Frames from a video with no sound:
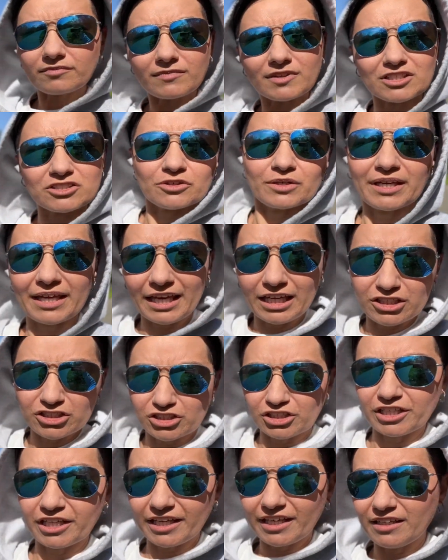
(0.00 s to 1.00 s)
So
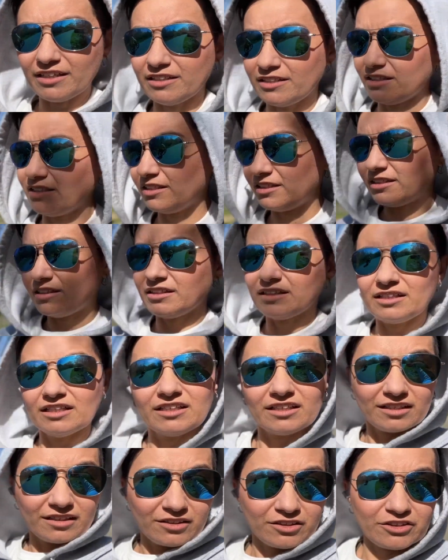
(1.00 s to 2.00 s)
occasionally,
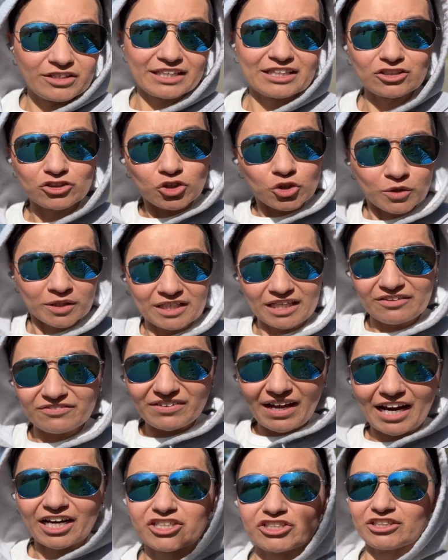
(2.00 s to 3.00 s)
you get the treat of
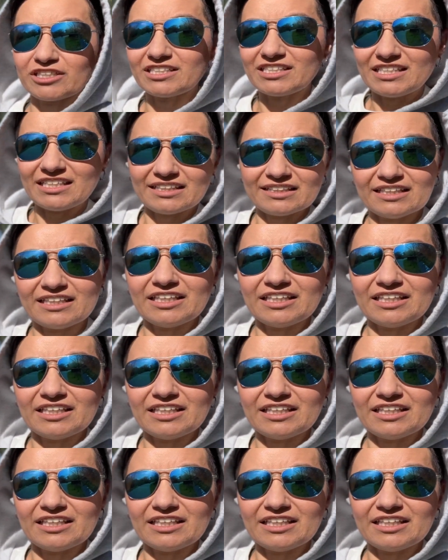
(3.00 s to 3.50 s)
actually seeing the